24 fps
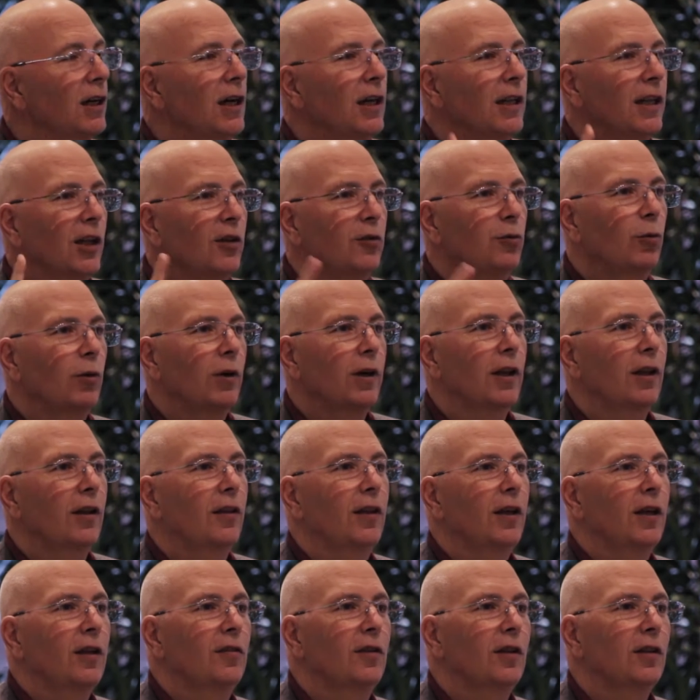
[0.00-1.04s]
That's one of the
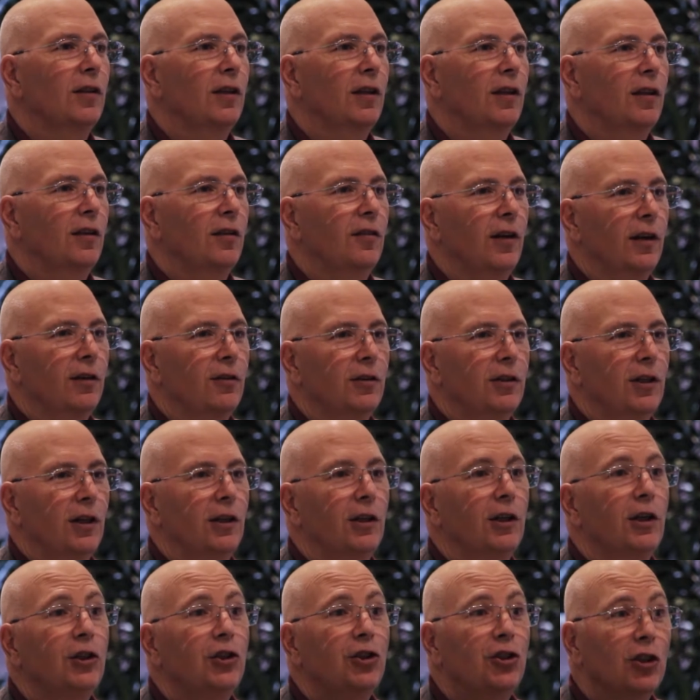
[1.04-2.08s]
things that the secretary
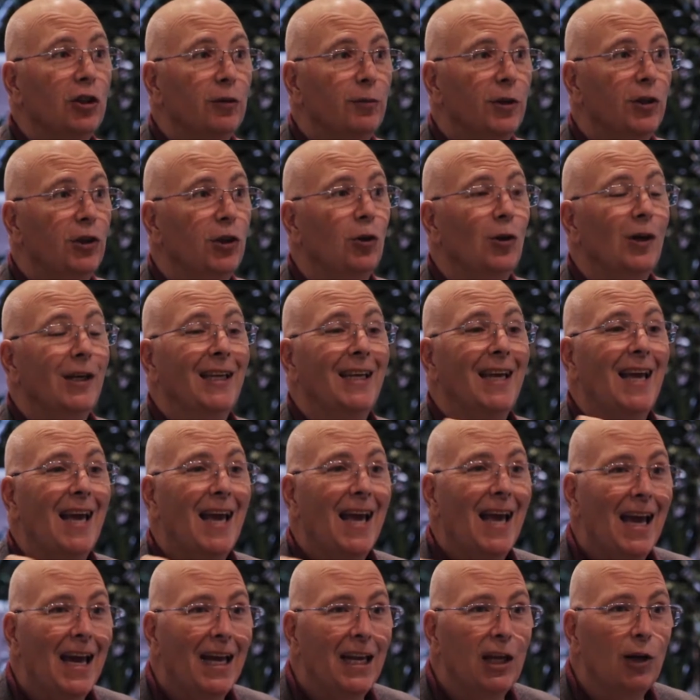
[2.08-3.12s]
should be doing
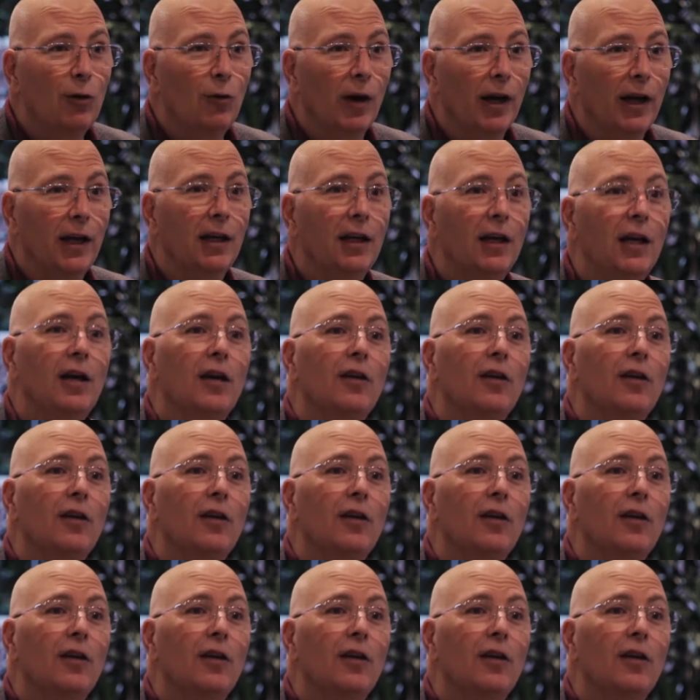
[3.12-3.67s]
anyway.